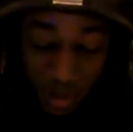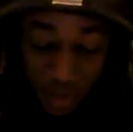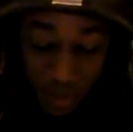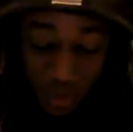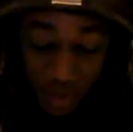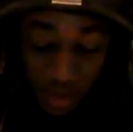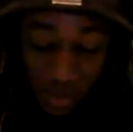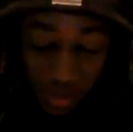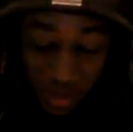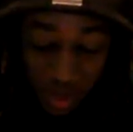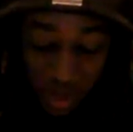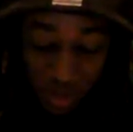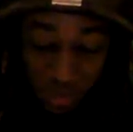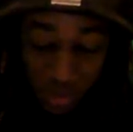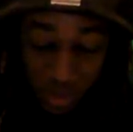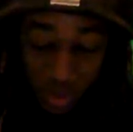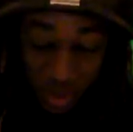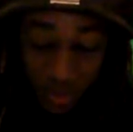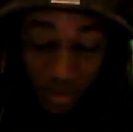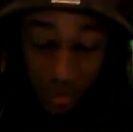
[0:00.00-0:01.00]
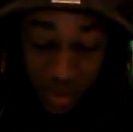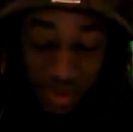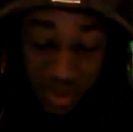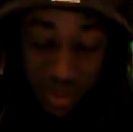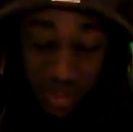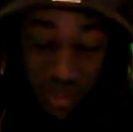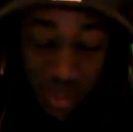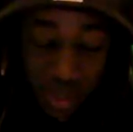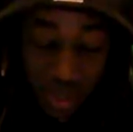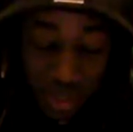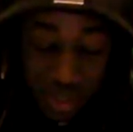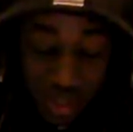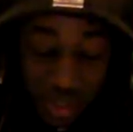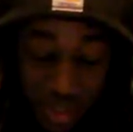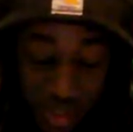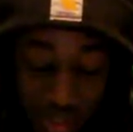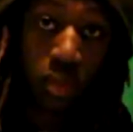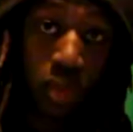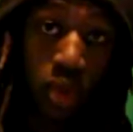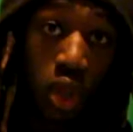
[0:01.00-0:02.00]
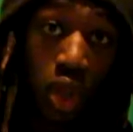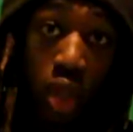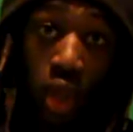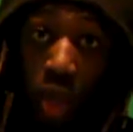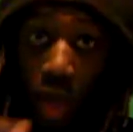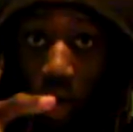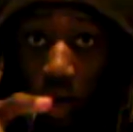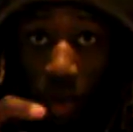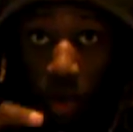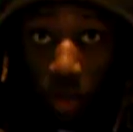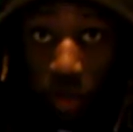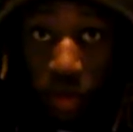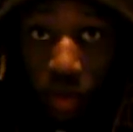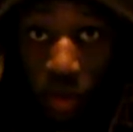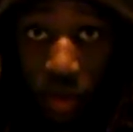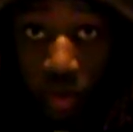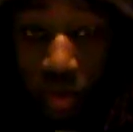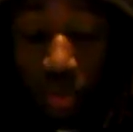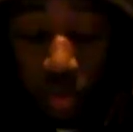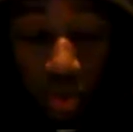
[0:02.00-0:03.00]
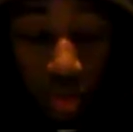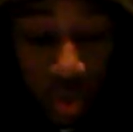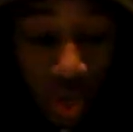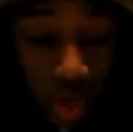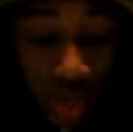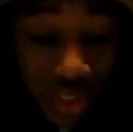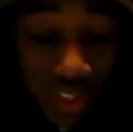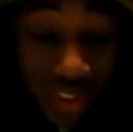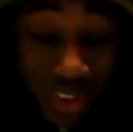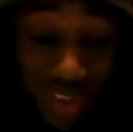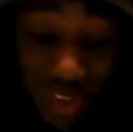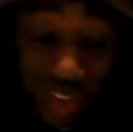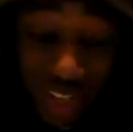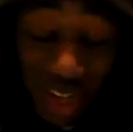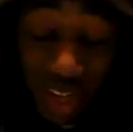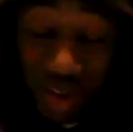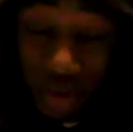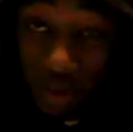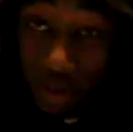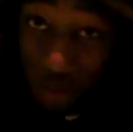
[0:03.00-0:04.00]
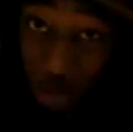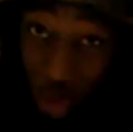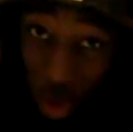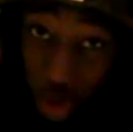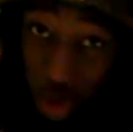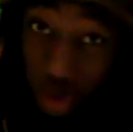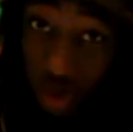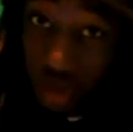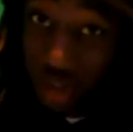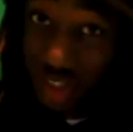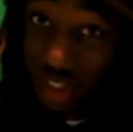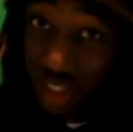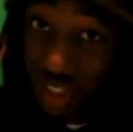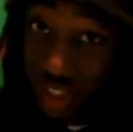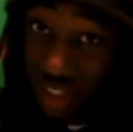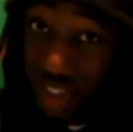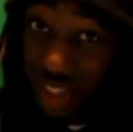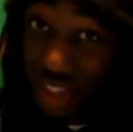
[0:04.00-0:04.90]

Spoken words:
else? Oh, that's what the question says. Alright, so you guys heard it here first.